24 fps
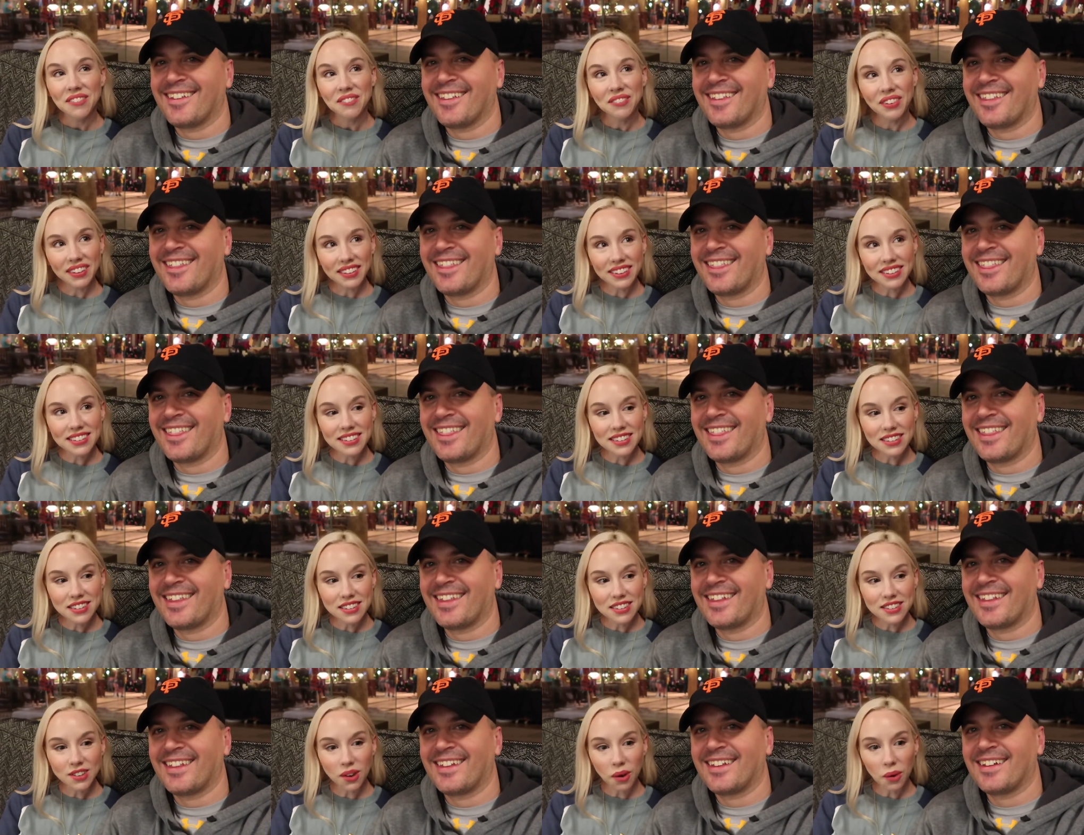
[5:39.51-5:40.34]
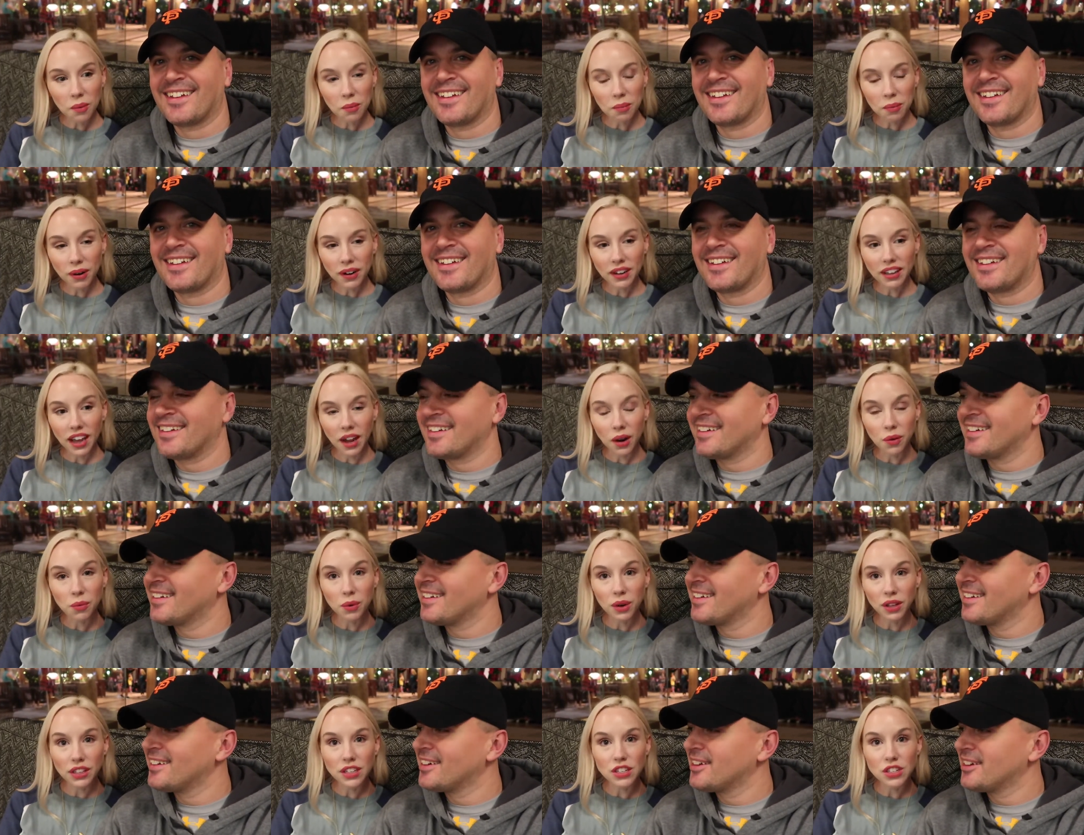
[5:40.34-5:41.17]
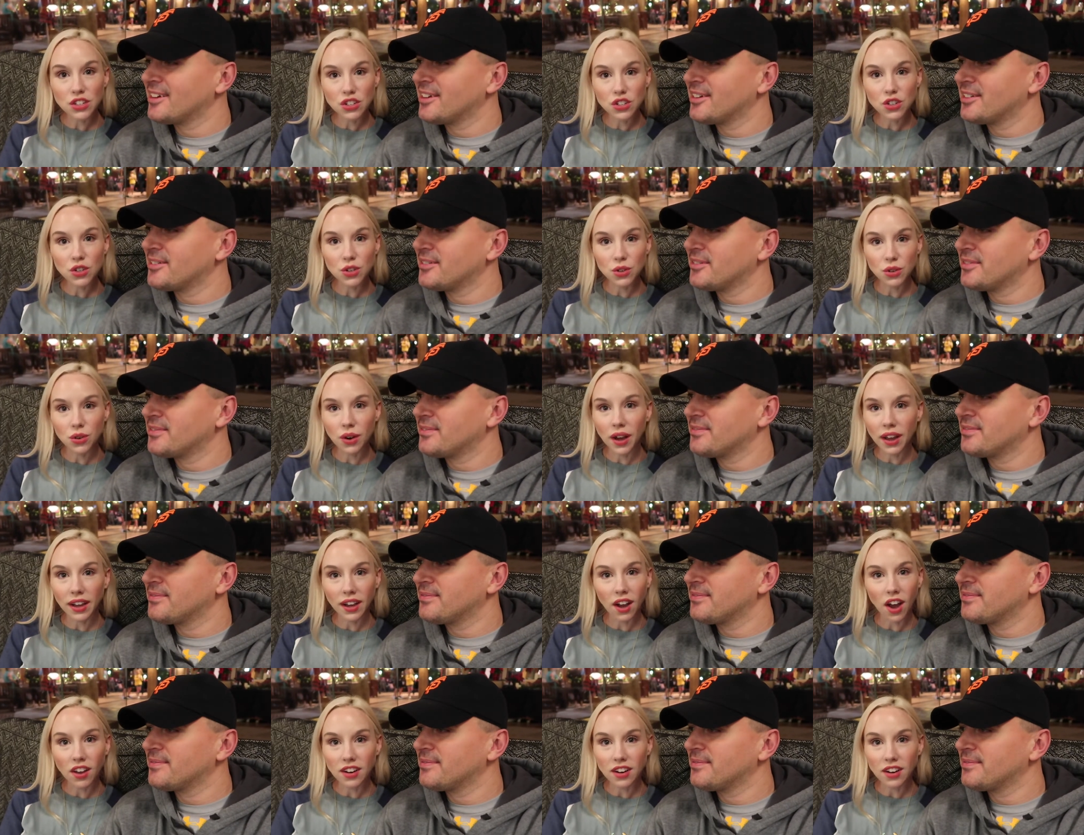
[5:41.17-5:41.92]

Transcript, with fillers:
Speaker 1: But this is so pretty. I really do. Like,